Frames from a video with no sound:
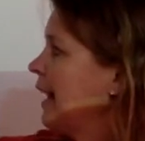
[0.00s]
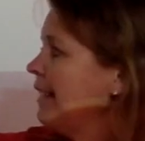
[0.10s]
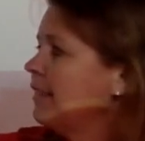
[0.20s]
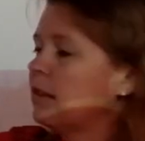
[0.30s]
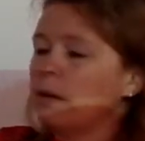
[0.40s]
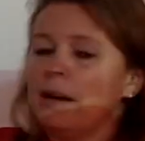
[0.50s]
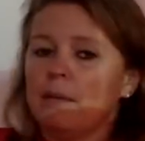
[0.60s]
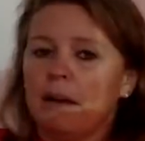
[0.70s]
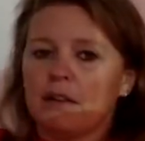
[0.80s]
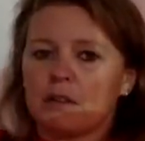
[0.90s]
That's
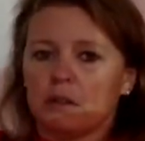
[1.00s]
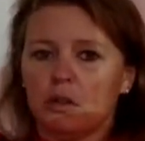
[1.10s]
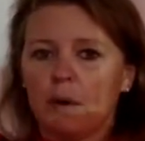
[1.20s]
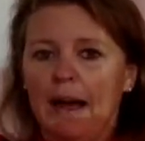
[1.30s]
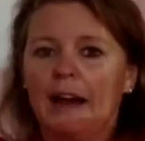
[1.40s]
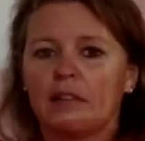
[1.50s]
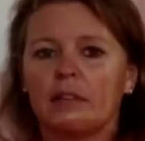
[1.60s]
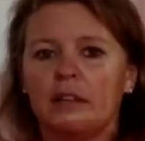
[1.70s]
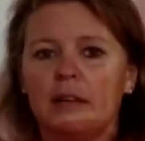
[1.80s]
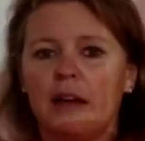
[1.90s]
3-dimensional. You
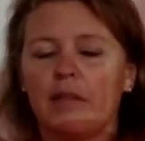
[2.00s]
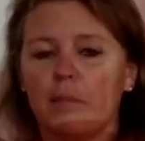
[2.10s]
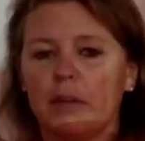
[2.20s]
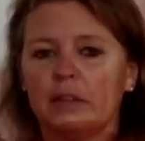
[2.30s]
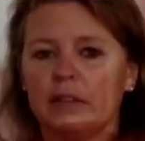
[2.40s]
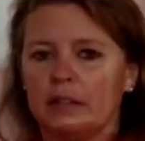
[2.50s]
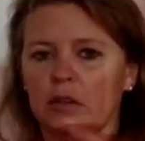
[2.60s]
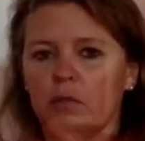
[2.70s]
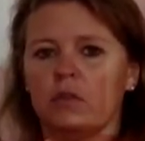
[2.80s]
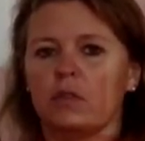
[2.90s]
actually have built it.
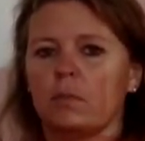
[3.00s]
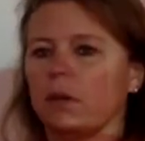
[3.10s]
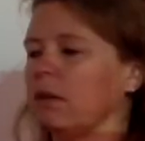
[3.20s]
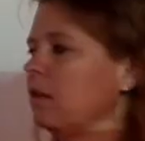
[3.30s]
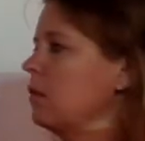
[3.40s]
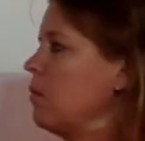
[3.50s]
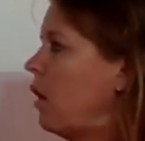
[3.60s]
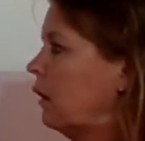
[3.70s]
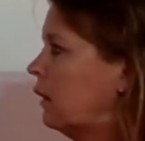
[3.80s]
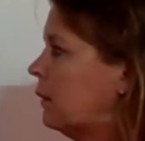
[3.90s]
You've just built it
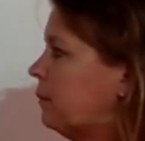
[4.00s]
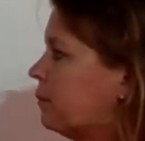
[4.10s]
smaller.